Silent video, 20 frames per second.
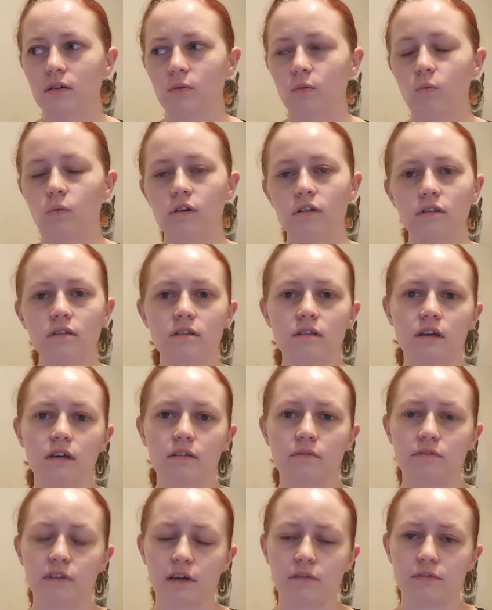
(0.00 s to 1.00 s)
Whilst
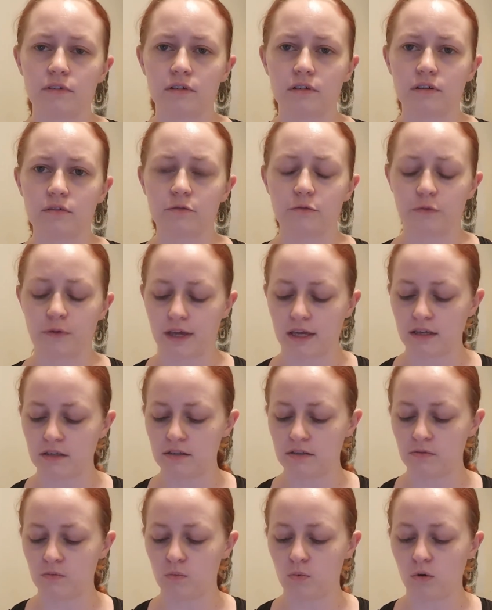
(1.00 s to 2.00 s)
I've never
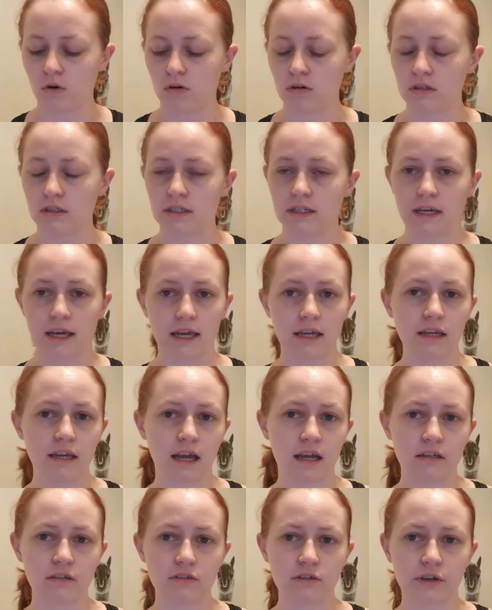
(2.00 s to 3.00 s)
faced what Kate
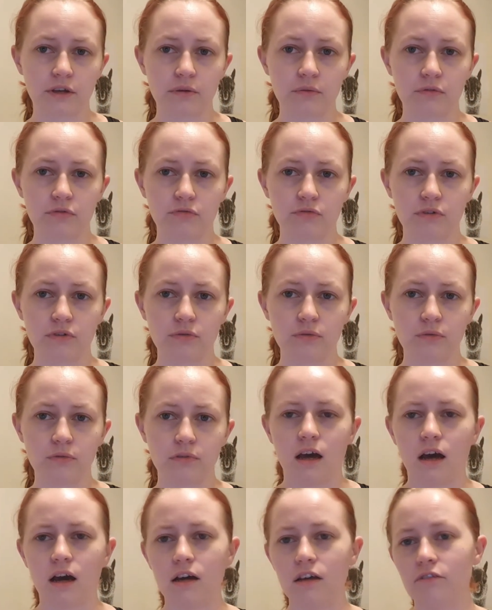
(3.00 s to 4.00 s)
had to go through,
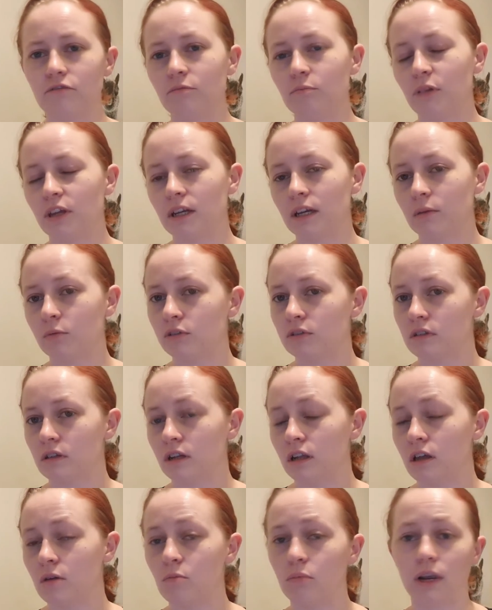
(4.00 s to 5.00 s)
I've been able to
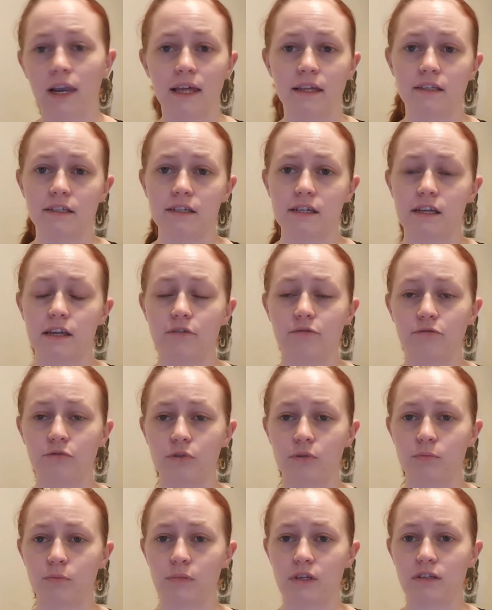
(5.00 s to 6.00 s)
learn plenty
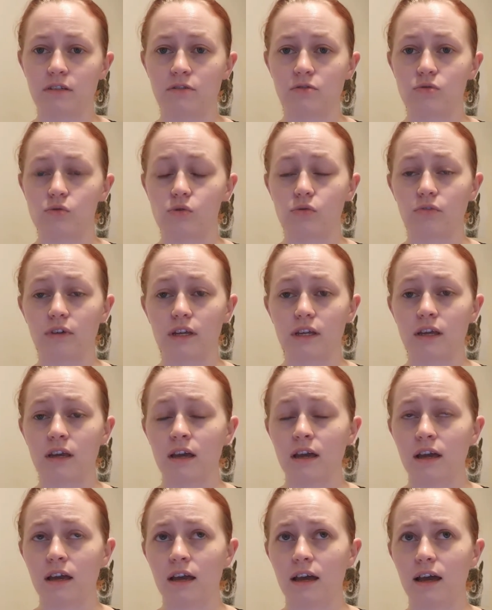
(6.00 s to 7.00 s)
from this story,
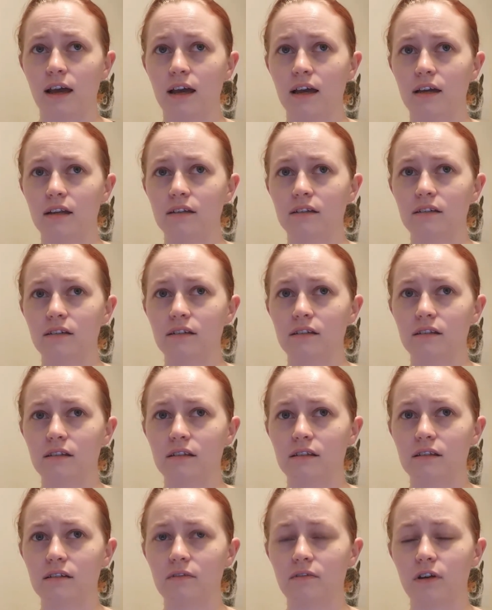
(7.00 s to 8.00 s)
and
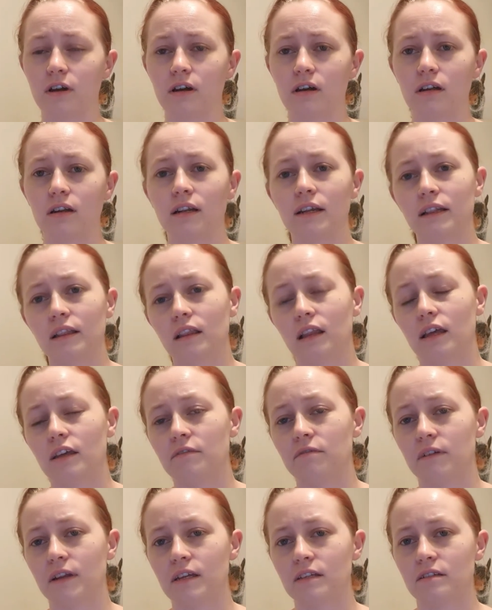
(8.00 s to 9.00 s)
there are little
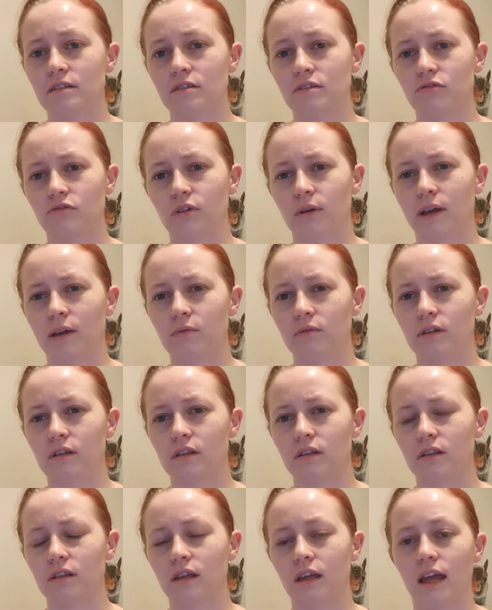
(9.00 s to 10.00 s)
life lessons throughout
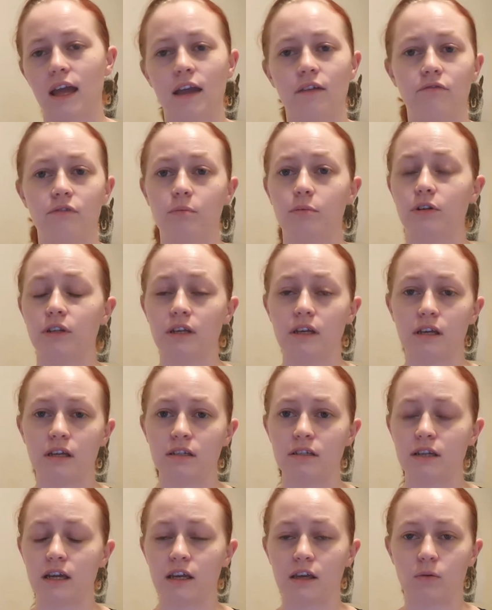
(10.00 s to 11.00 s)
it that everybody
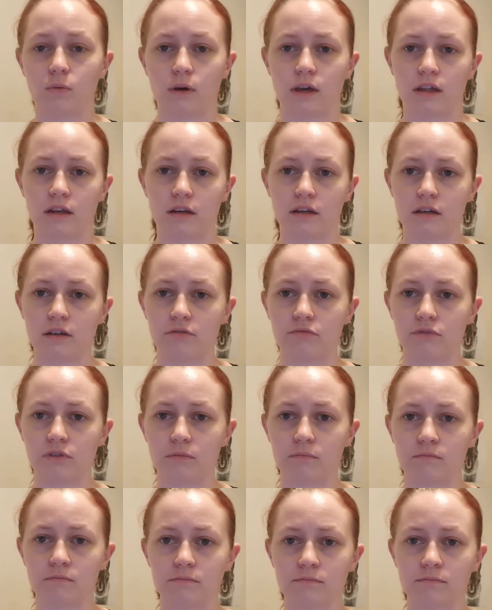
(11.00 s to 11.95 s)
can take away and learn from.